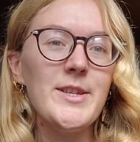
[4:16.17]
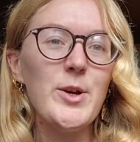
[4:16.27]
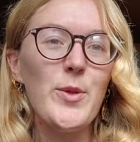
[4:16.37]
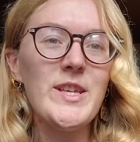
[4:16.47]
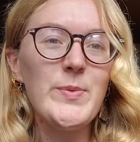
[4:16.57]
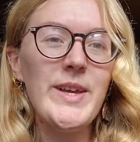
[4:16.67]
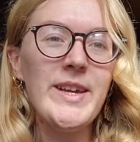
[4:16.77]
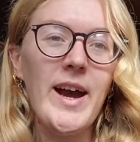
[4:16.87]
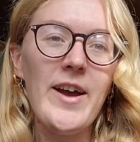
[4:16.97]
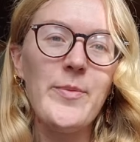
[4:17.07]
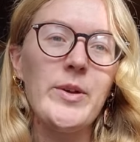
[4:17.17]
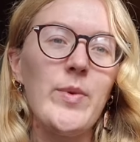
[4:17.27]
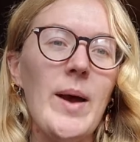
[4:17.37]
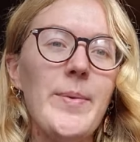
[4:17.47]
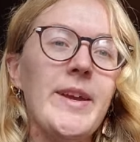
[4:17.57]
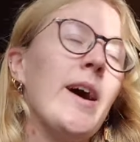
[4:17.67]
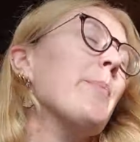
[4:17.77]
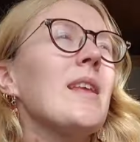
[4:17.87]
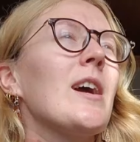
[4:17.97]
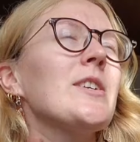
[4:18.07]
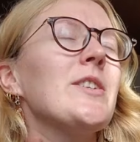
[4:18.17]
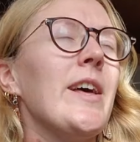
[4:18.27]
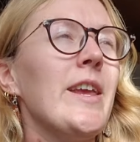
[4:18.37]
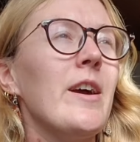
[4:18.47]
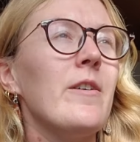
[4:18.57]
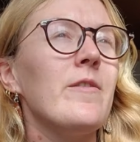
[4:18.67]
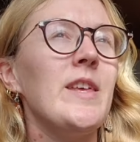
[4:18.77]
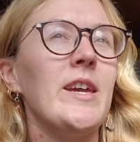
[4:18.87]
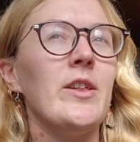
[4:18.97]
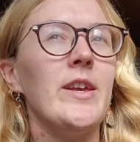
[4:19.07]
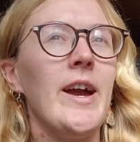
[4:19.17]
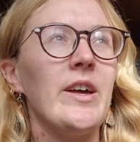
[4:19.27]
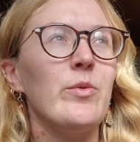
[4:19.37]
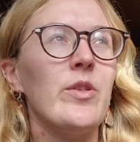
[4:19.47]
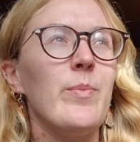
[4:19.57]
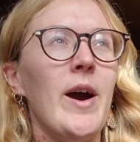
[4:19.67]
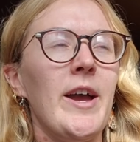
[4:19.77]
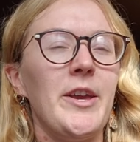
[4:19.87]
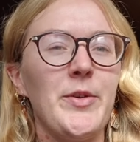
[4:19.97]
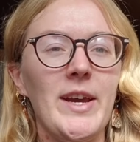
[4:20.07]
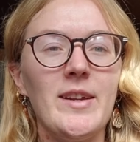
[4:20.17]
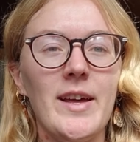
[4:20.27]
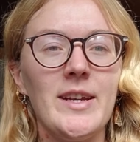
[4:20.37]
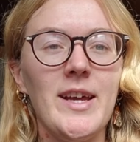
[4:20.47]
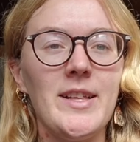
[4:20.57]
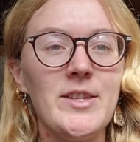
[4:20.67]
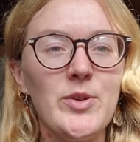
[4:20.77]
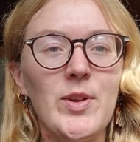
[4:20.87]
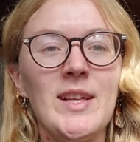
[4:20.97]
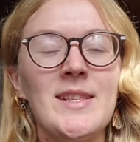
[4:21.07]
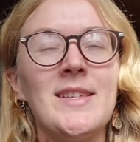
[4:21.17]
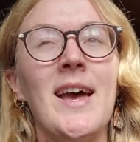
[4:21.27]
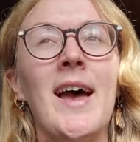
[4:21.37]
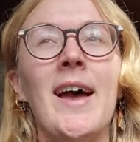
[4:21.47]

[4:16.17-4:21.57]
So this week I've been wrapping up our study of the Iliad with my grade 9 and 10 students.